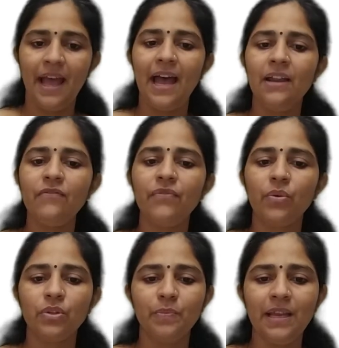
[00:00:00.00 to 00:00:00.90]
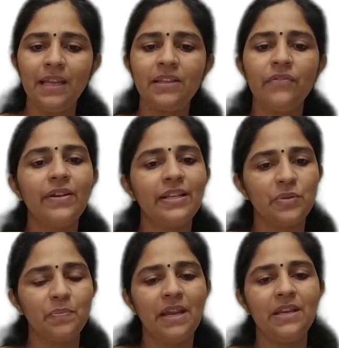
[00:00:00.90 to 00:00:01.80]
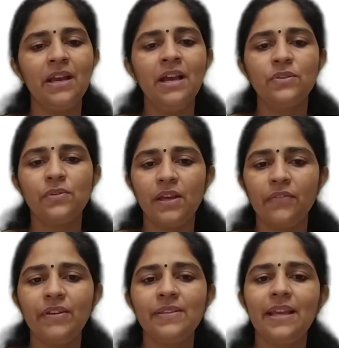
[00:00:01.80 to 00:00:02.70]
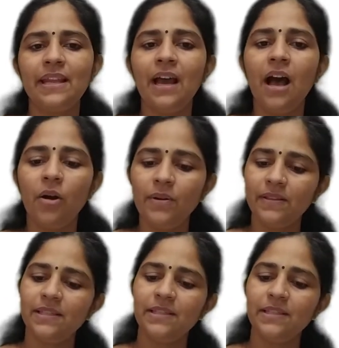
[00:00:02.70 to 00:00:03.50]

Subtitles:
and fourth being the wind speed. So surface area, how does the